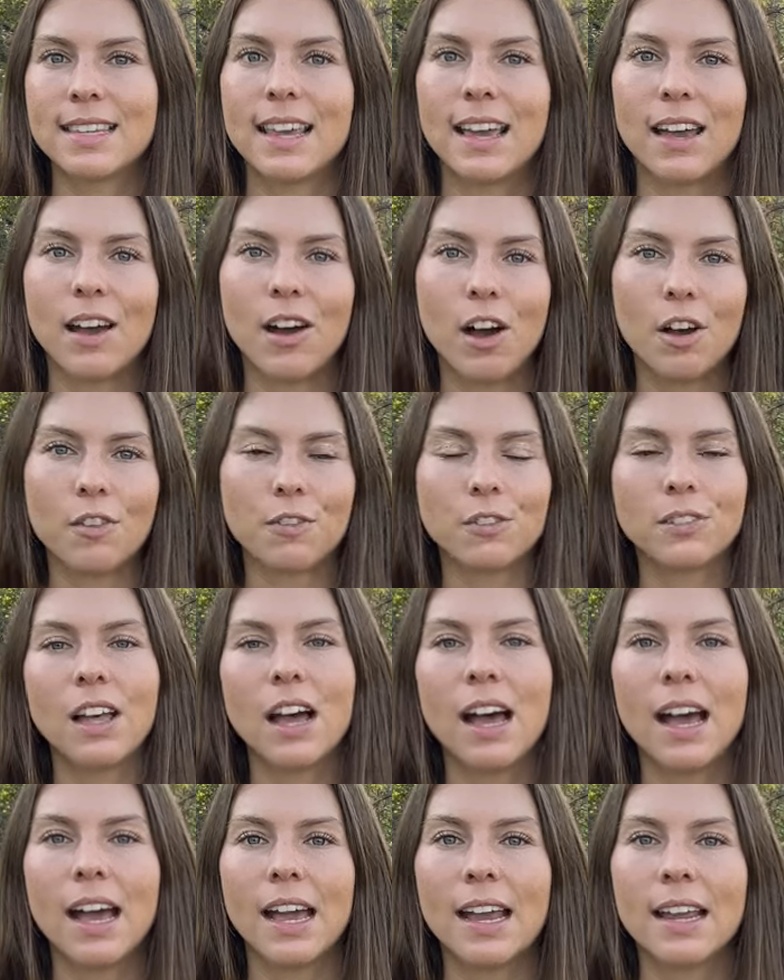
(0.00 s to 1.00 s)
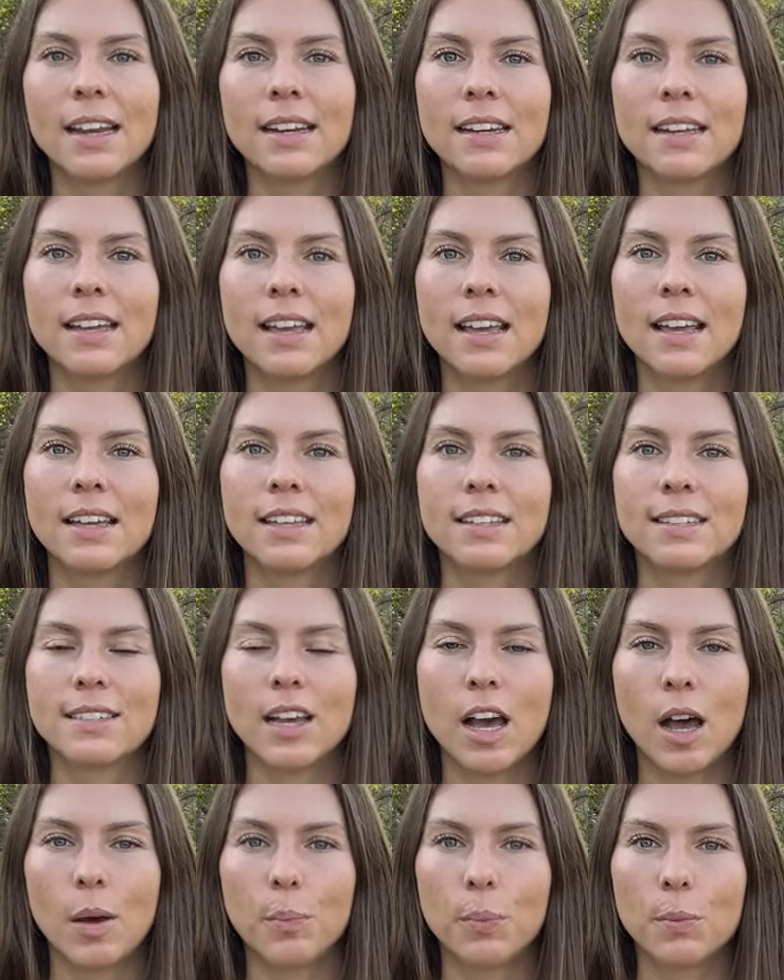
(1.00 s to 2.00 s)
get offline,
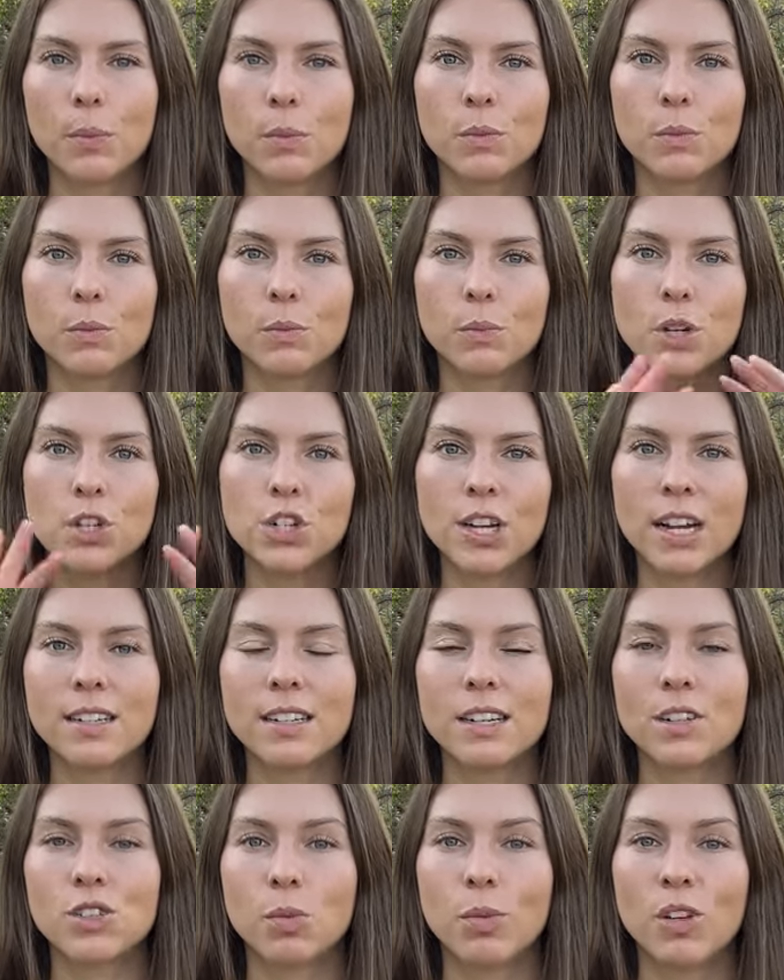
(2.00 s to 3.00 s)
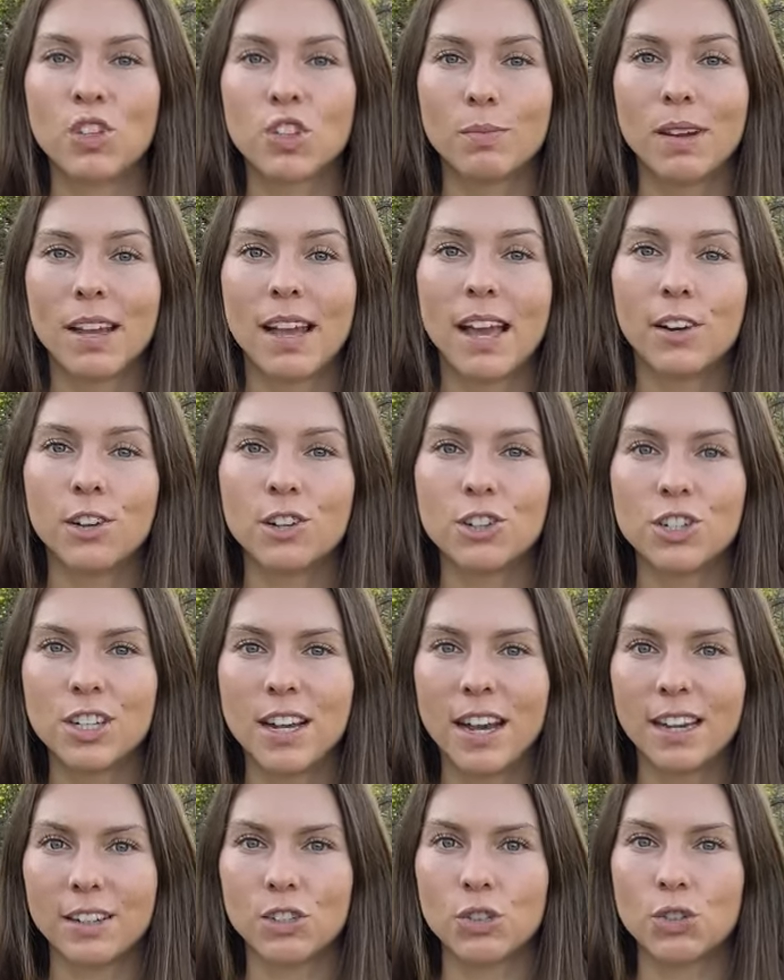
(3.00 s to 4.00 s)
stop projecting so much of my energy
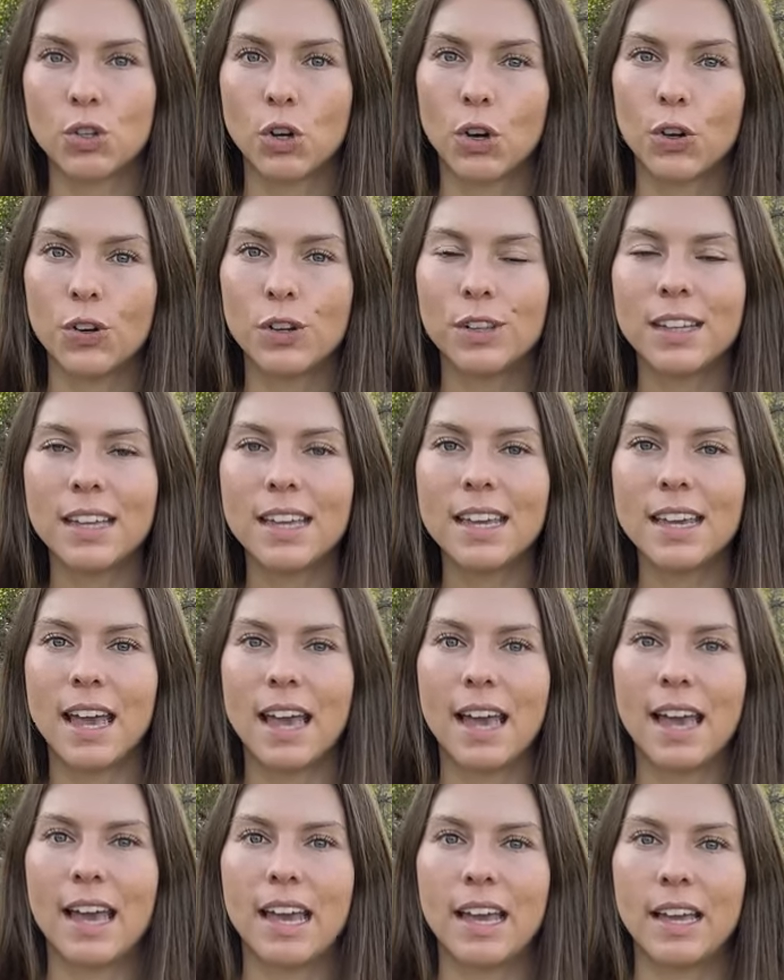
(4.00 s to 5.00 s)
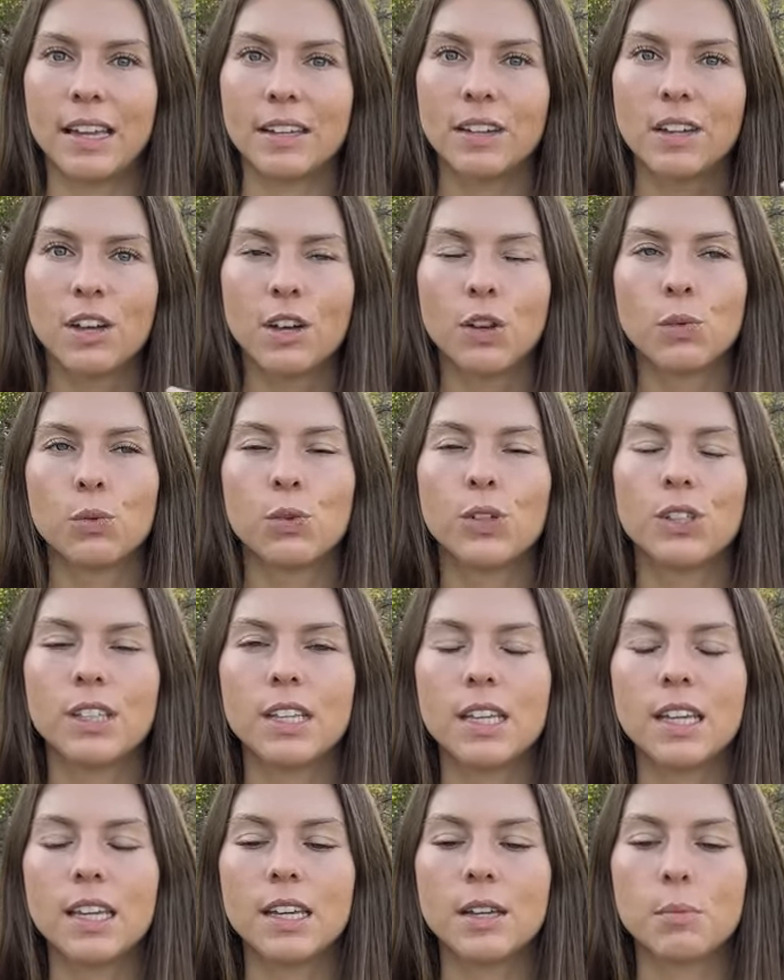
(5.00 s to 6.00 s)
externally and
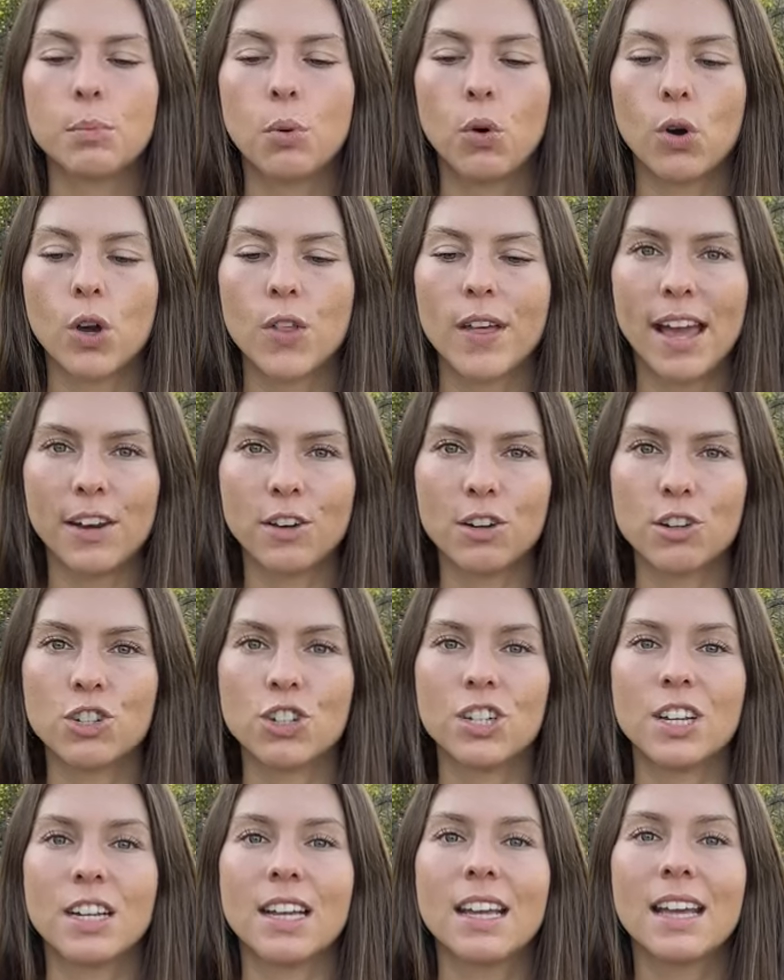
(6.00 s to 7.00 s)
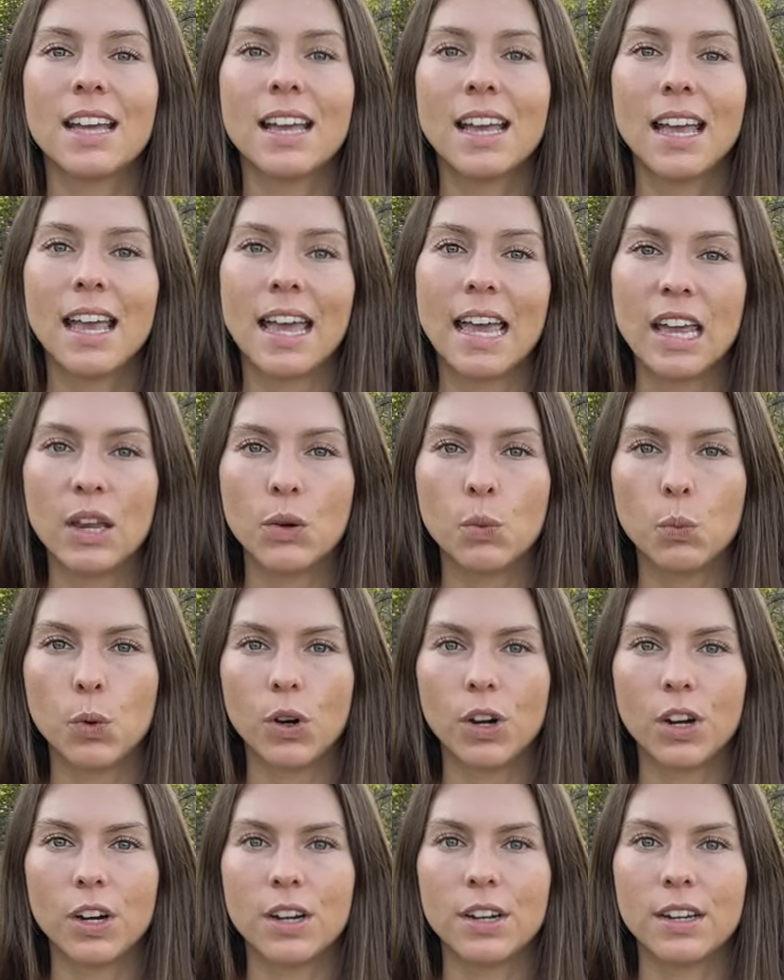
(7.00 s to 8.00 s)
really pour that energy
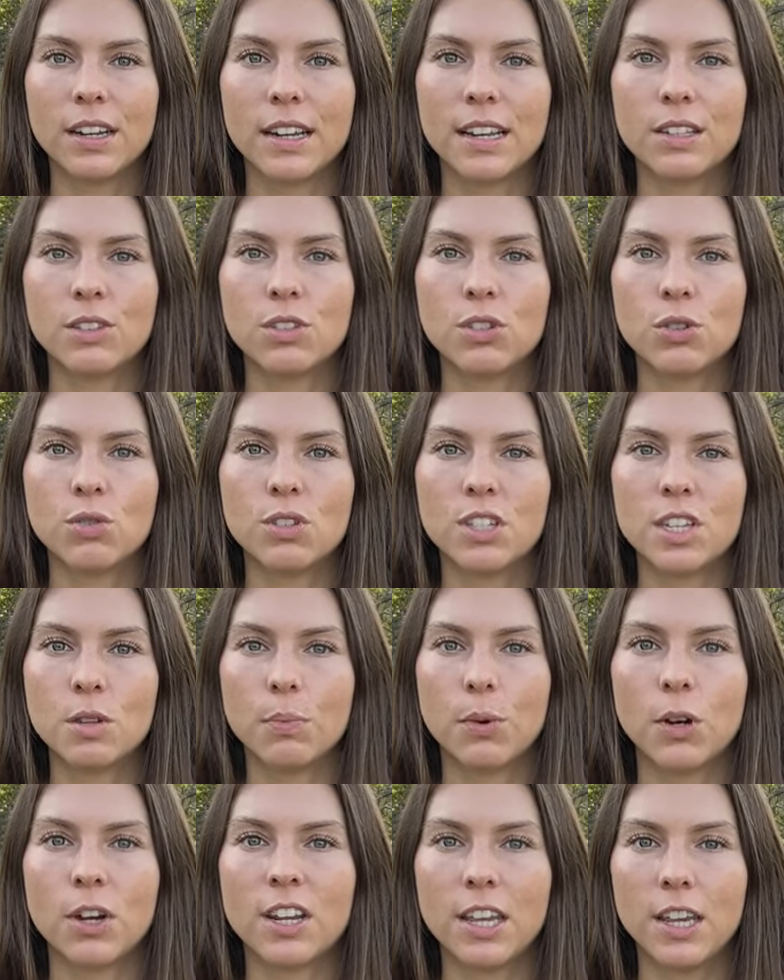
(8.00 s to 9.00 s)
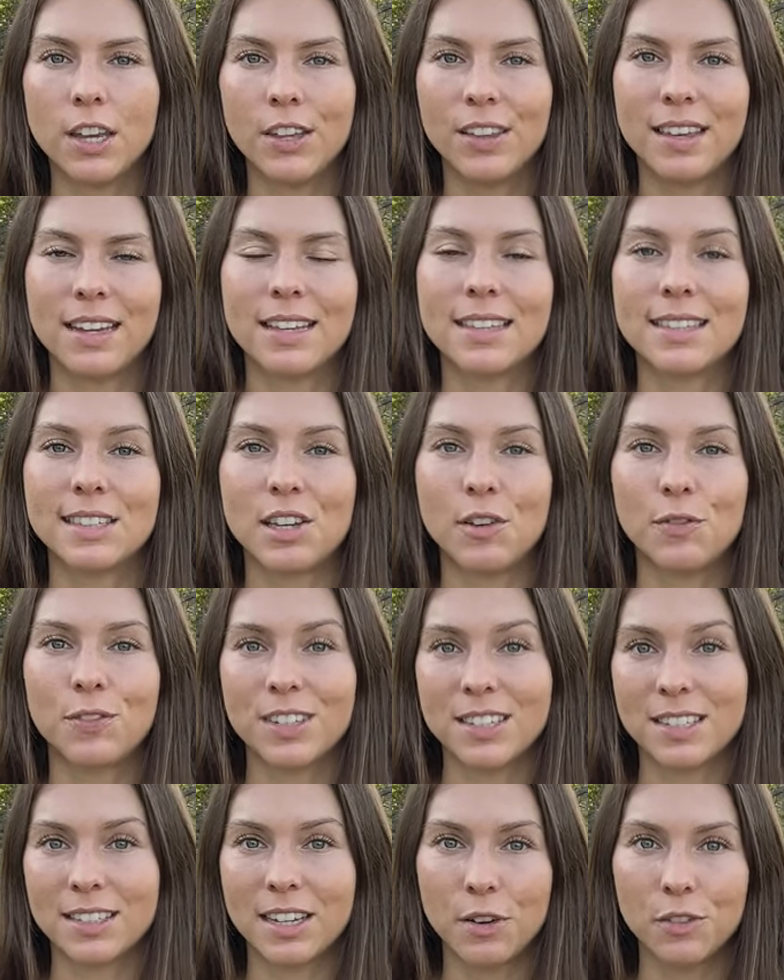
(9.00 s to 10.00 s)
inward into deeper healing and
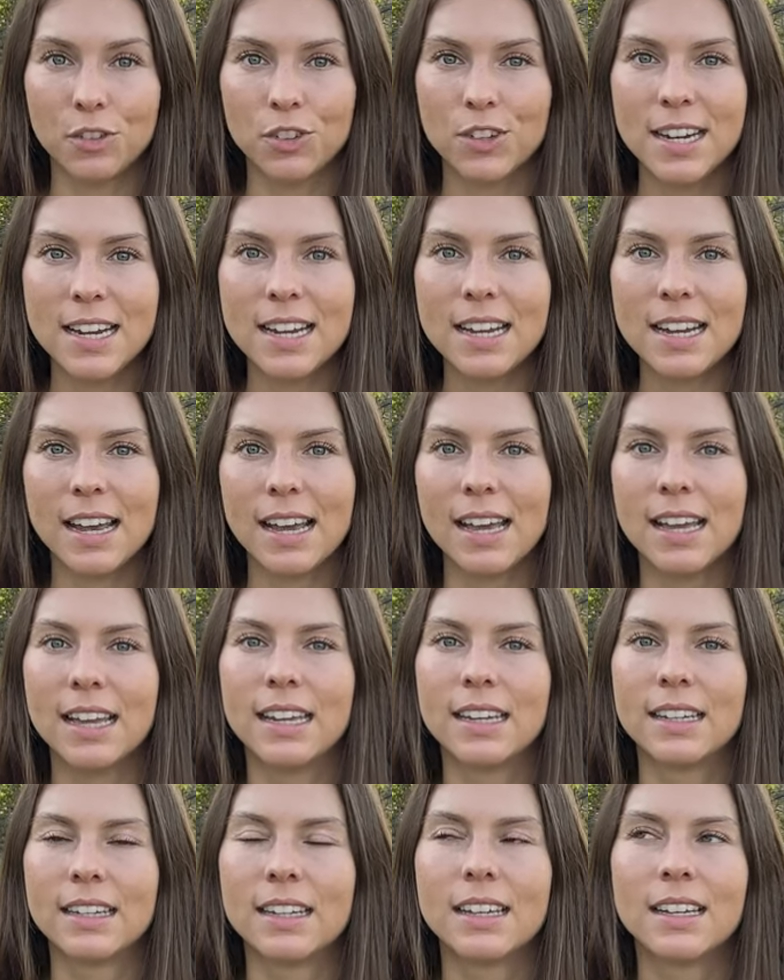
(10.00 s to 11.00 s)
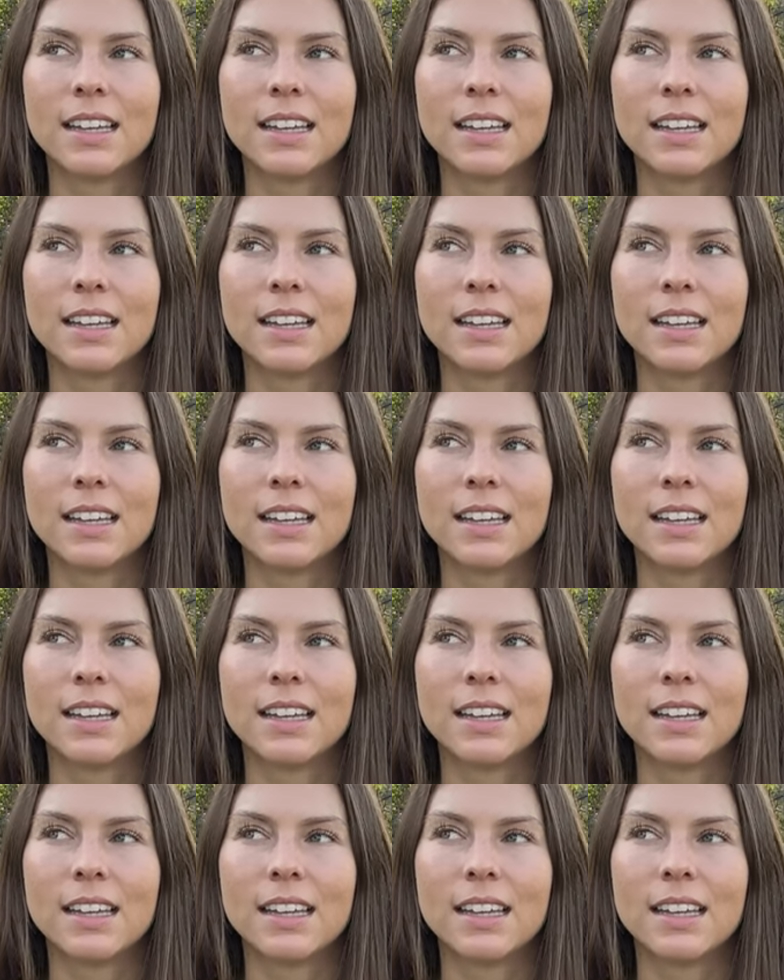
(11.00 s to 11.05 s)
self-discovery. And